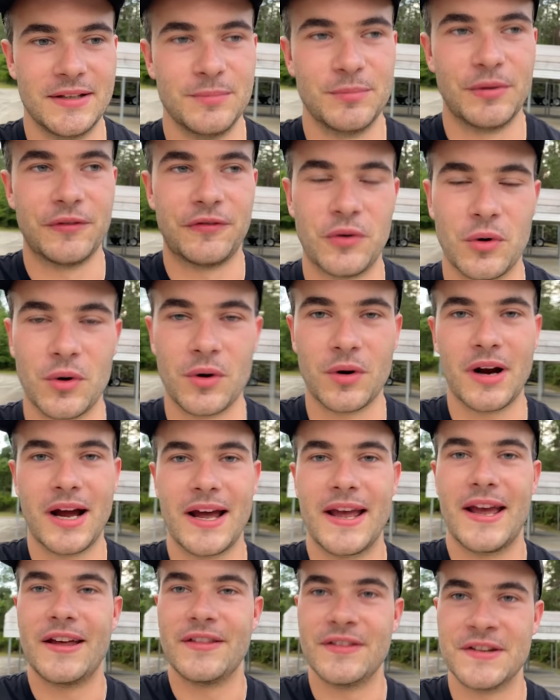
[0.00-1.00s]
before I
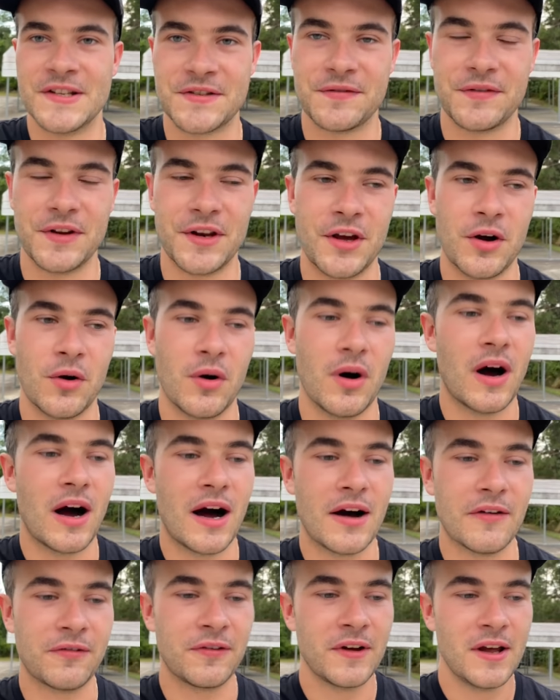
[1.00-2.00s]
end this video
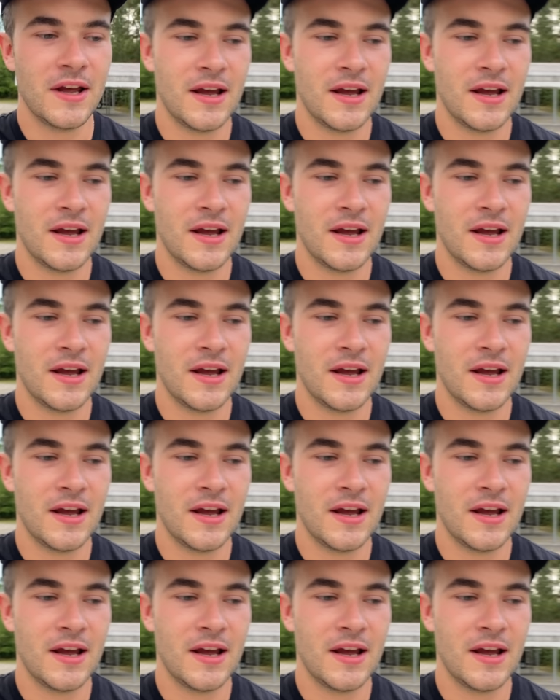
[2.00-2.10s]
off.